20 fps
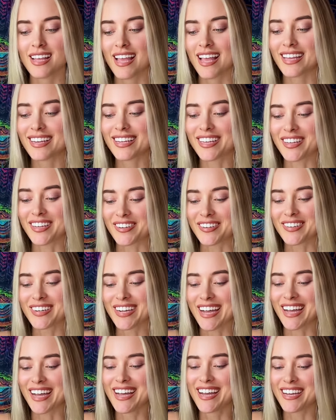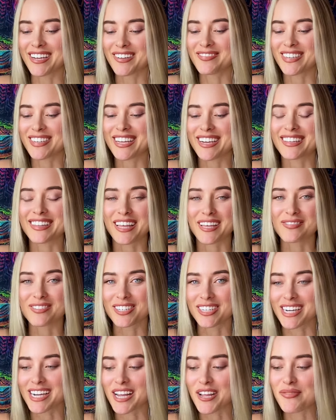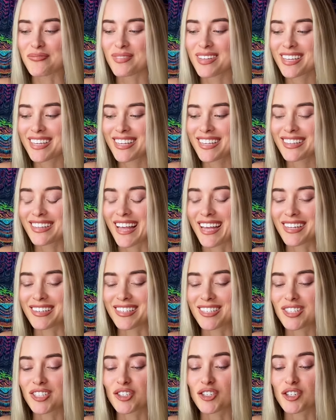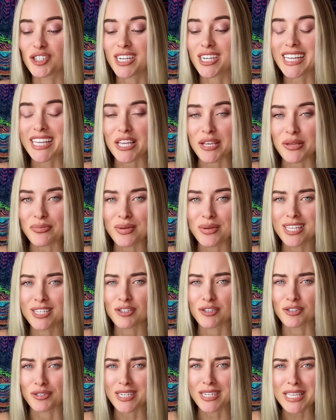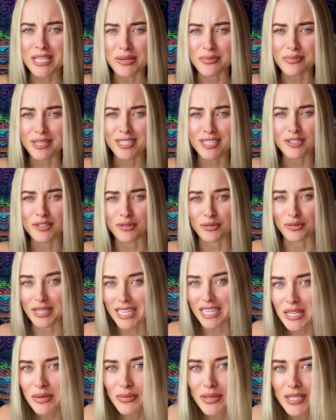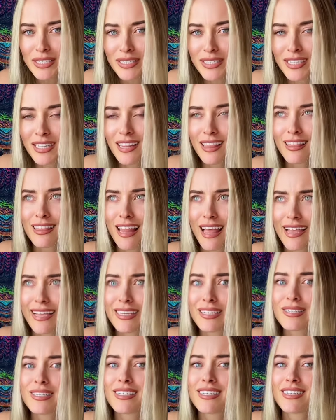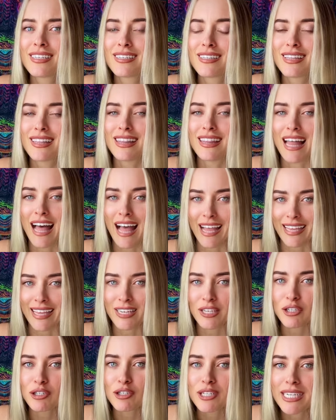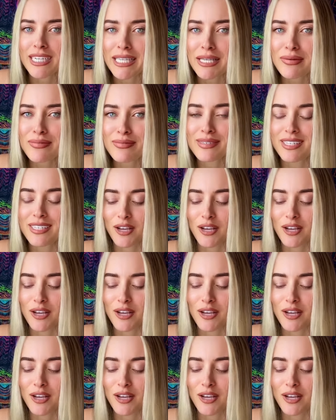Anywho, um, neon lime green, lime green, green, green, lime, lime green.